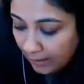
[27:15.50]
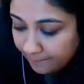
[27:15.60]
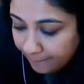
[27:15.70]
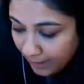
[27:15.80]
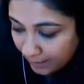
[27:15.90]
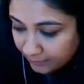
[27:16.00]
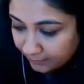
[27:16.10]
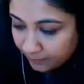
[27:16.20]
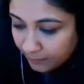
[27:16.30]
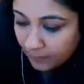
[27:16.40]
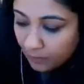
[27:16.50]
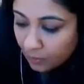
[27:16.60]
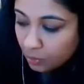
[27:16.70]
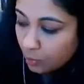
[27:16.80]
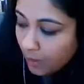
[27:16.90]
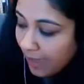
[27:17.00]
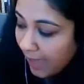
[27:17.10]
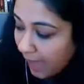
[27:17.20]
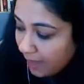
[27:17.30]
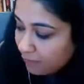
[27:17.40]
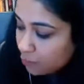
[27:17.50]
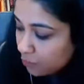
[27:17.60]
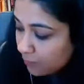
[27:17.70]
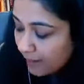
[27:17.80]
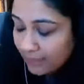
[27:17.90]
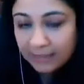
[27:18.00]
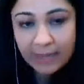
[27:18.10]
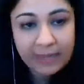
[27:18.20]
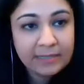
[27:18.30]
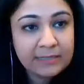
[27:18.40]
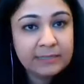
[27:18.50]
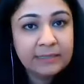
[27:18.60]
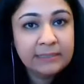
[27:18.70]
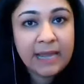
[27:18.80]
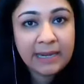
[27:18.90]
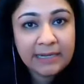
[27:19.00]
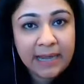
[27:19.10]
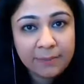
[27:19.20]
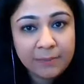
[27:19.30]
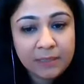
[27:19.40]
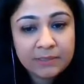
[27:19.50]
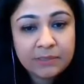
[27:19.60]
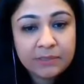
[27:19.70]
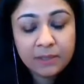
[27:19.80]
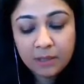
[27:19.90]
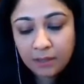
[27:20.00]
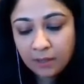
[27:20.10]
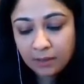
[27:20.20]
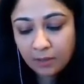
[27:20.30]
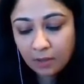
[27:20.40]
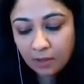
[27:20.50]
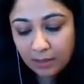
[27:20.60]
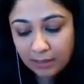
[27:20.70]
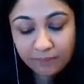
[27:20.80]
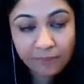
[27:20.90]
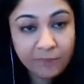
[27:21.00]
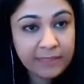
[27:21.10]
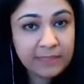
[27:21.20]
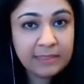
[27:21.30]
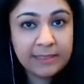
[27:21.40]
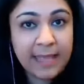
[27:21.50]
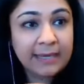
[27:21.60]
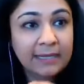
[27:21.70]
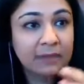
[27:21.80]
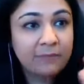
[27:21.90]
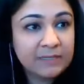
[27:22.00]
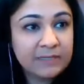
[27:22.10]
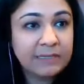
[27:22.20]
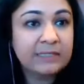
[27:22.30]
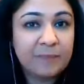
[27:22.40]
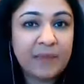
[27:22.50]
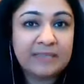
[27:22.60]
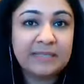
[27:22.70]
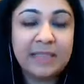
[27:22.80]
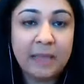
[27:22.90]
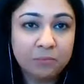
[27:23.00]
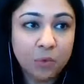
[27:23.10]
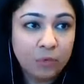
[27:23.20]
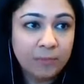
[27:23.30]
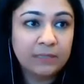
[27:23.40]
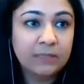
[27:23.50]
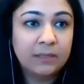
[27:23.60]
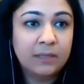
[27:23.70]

But you have to recognize the dynamics within that physical space in that moment.